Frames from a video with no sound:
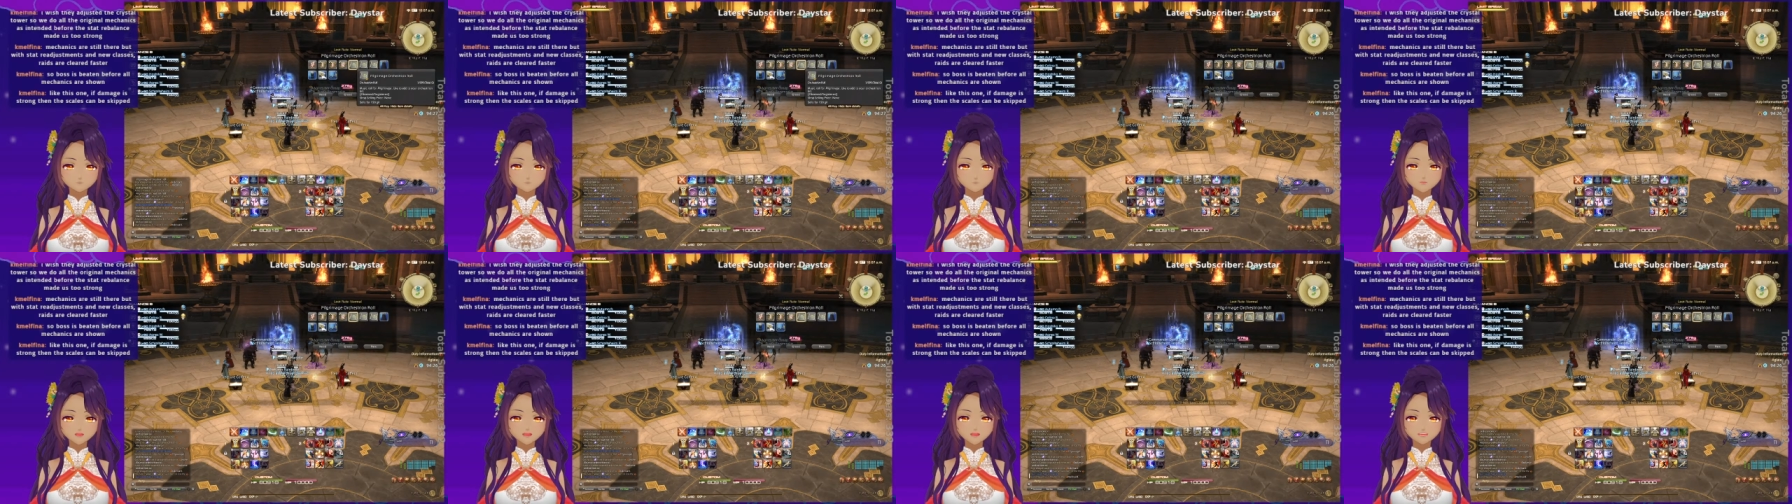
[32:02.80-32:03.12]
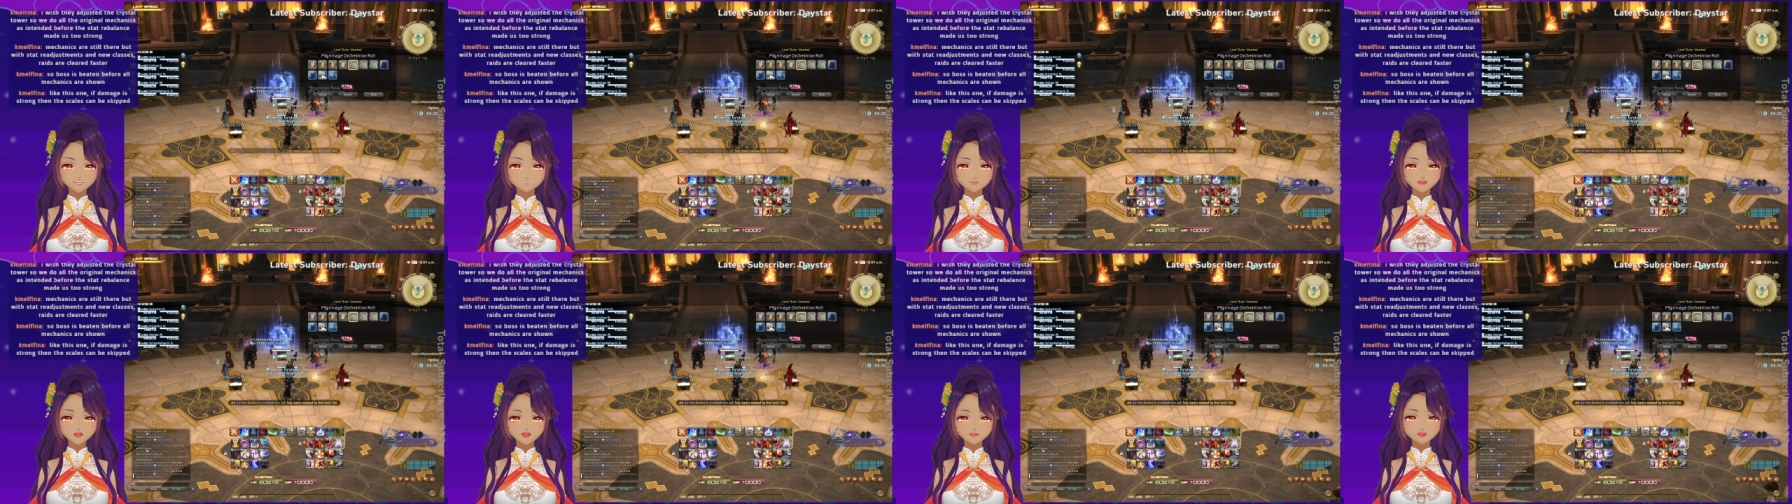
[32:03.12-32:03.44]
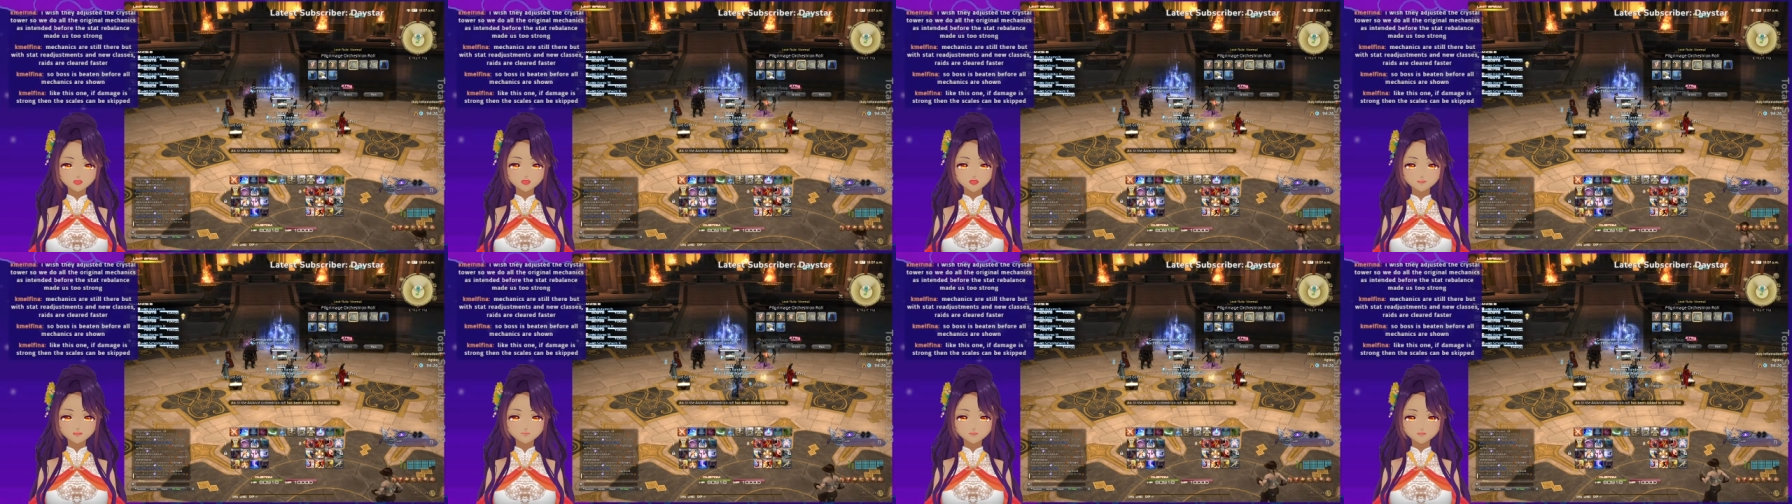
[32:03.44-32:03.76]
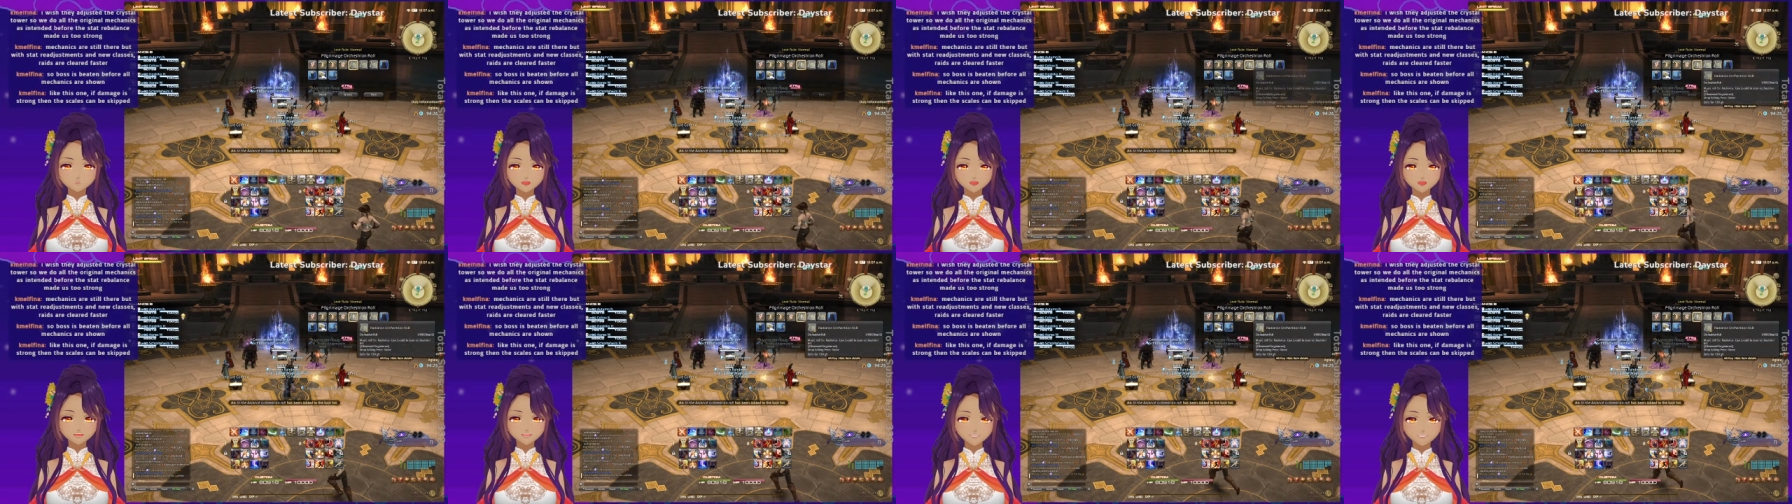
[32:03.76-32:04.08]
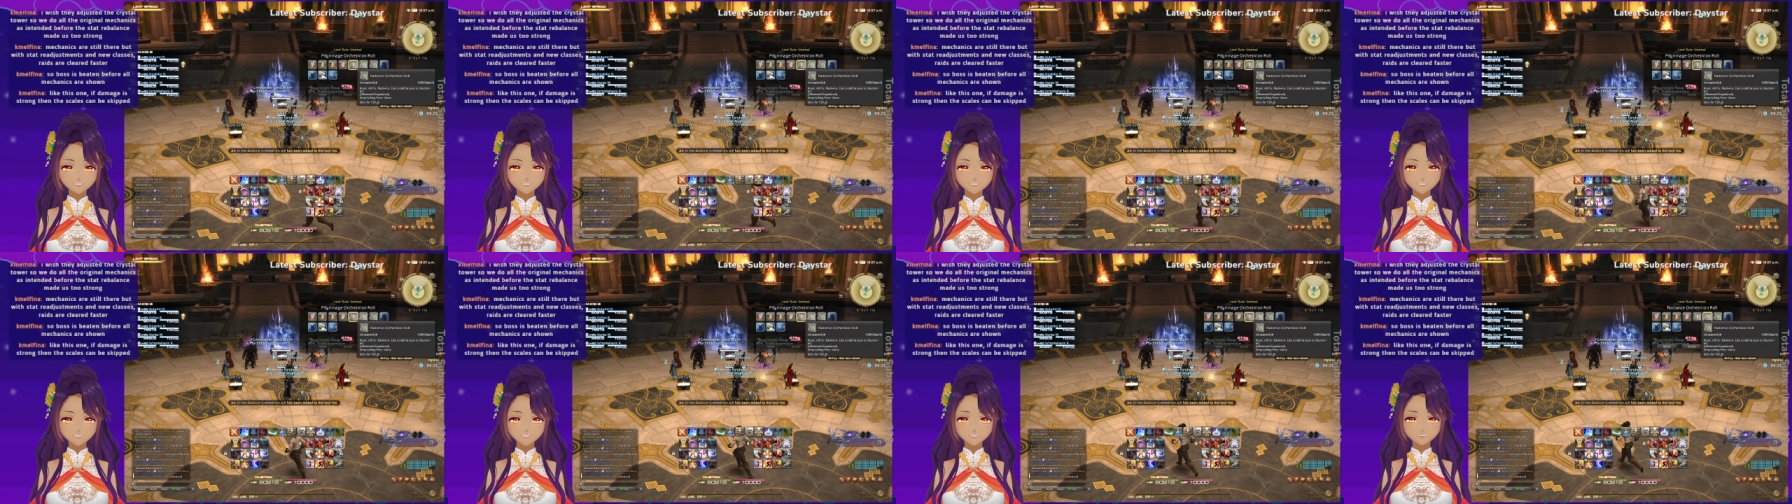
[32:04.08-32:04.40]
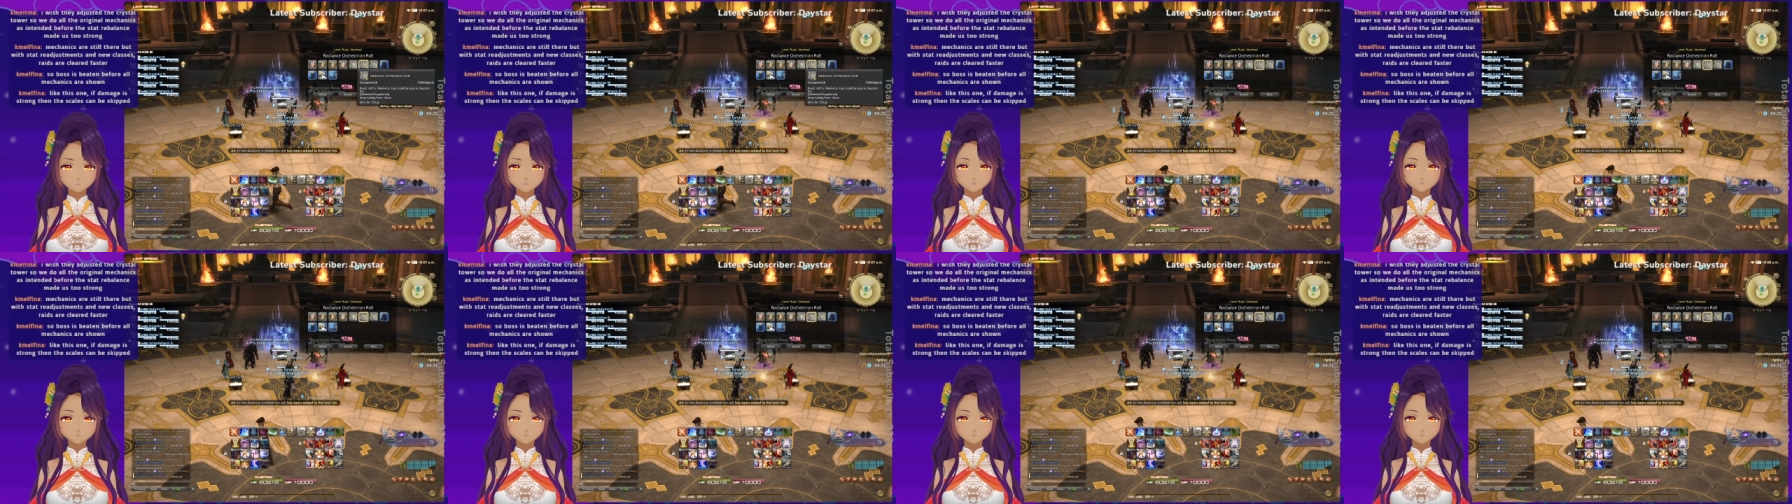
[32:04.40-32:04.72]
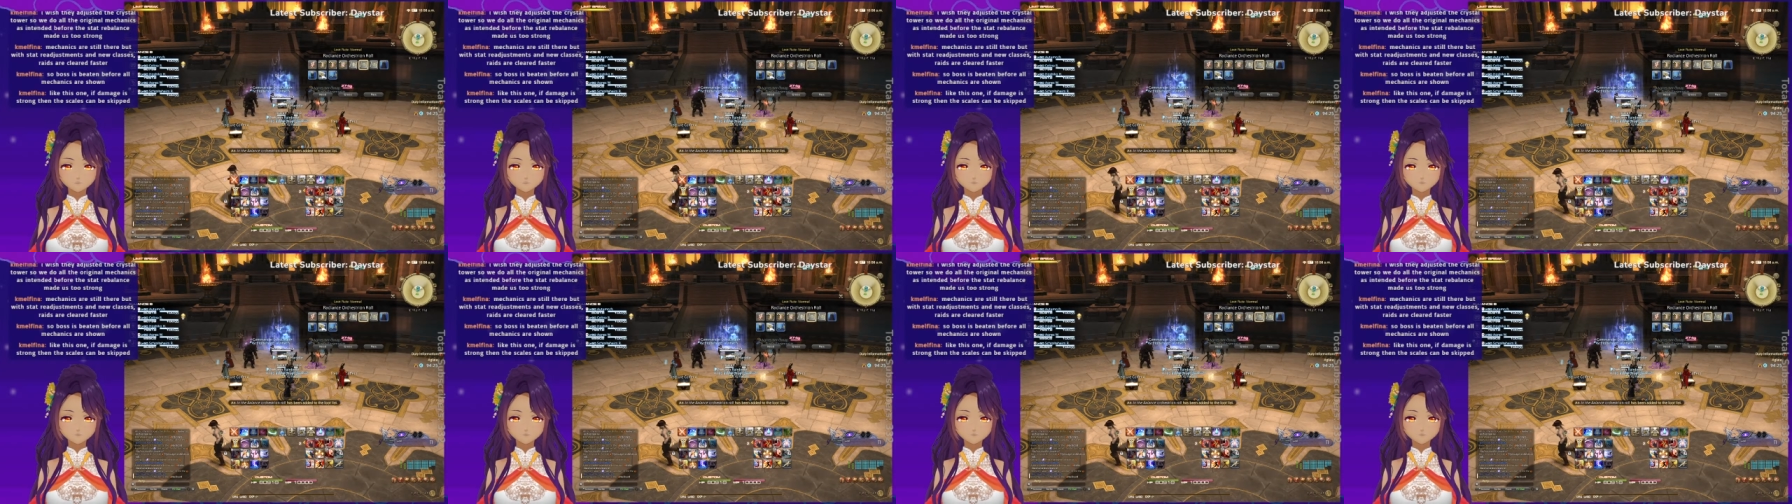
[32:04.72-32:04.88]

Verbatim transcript: Okay, so I have most of these. Pass.